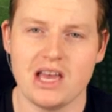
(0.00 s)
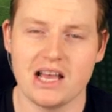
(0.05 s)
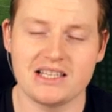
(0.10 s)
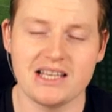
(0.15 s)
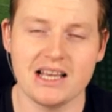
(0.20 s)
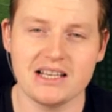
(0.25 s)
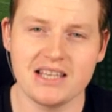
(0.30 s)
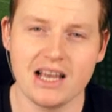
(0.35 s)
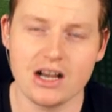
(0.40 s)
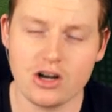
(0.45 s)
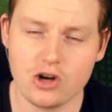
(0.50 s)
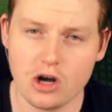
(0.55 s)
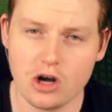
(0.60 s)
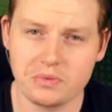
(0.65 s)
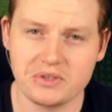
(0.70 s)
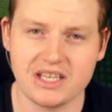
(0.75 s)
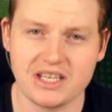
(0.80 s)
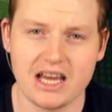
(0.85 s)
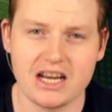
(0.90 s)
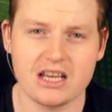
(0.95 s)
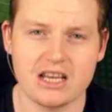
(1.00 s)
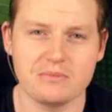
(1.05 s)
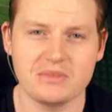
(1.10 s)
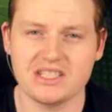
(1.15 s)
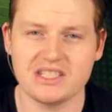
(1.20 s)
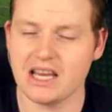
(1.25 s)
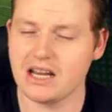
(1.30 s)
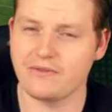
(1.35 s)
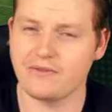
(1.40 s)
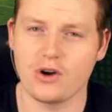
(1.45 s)
It's at Suncorp Stadium,
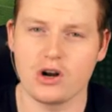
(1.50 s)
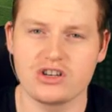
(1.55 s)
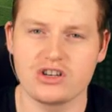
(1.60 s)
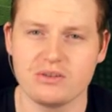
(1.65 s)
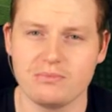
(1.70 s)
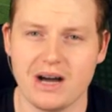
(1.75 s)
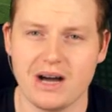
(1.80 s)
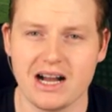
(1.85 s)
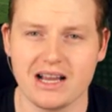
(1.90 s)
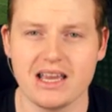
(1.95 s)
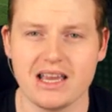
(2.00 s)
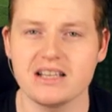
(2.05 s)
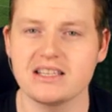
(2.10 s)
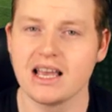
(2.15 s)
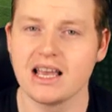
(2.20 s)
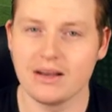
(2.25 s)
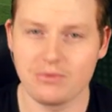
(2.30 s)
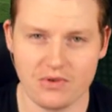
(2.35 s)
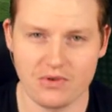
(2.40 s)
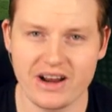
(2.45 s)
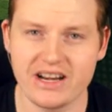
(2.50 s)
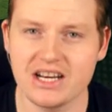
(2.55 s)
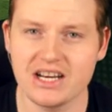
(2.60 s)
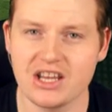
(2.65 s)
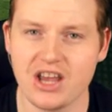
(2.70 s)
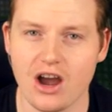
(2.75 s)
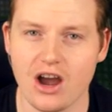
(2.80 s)
State of Origin markings. We're ready to